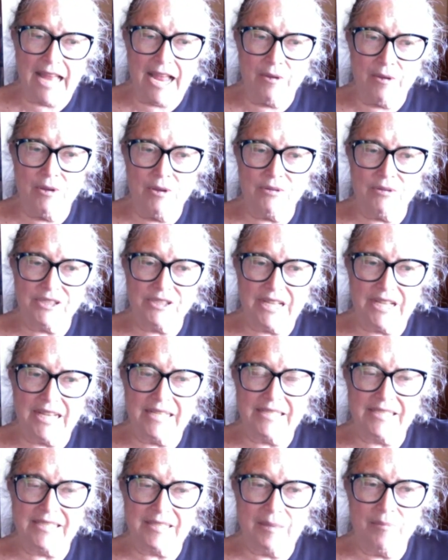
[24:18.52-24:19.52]
you to say
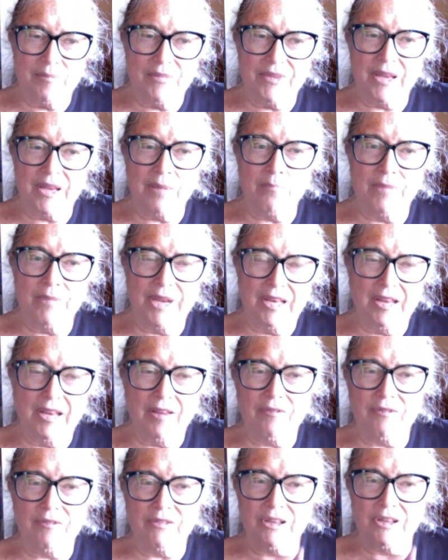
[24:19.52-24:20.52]
something
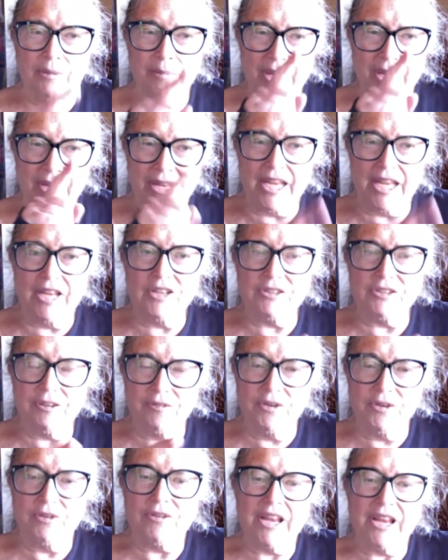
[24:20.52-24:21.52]
meaningful about each of
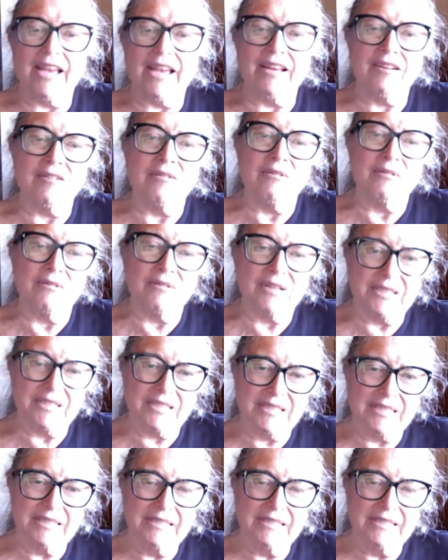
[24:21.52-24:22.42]
your categories.